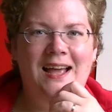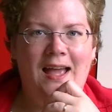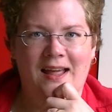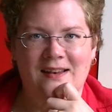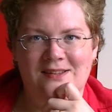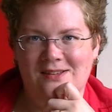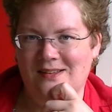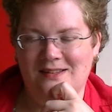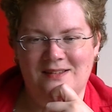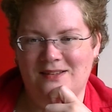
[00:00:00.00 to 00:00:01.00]
and
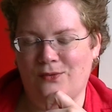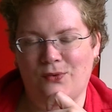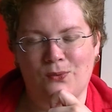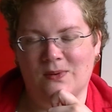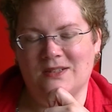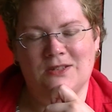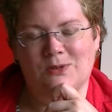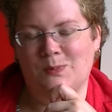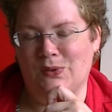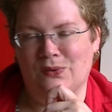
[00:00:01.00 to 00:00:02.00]
the view was
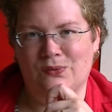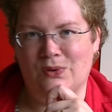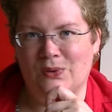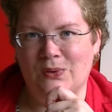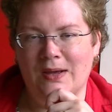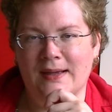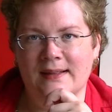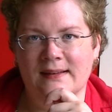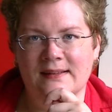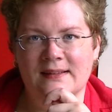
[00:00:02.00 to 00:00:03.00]
just beautiful
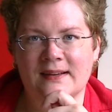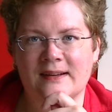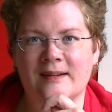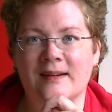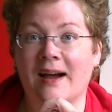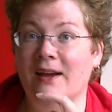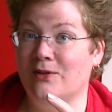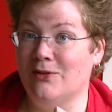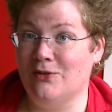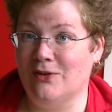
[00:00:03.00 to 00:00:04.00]
and uh, I
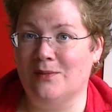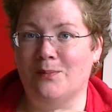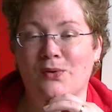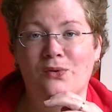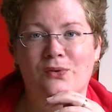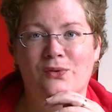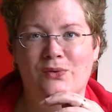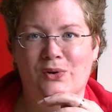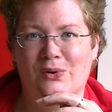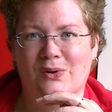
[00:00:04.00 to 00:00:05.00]
also took a beautiful
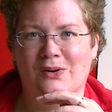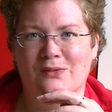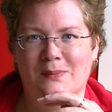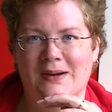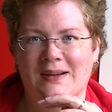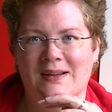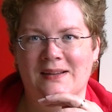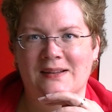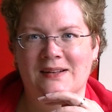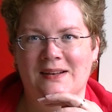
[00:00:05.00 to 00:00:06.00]
photo of my
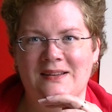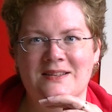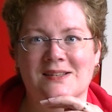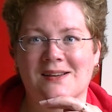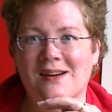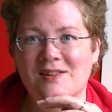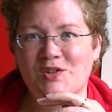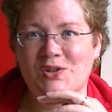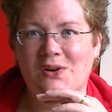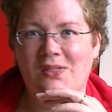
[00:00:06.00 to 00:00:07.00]
uh, Lisa's garden
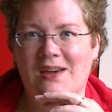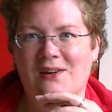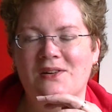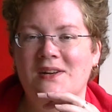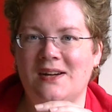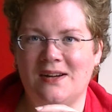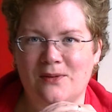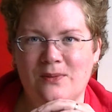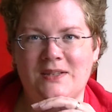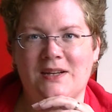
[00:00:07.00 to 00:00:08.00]
shawl there
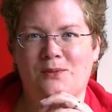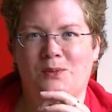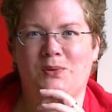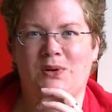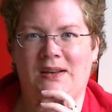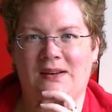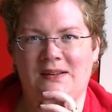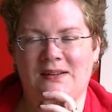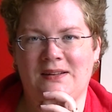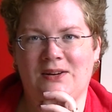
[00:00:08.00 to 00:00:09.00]
which I will put in
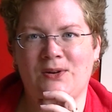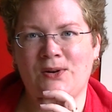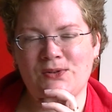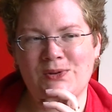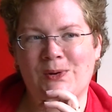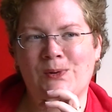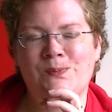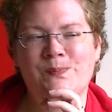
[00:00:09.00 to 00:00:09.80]
also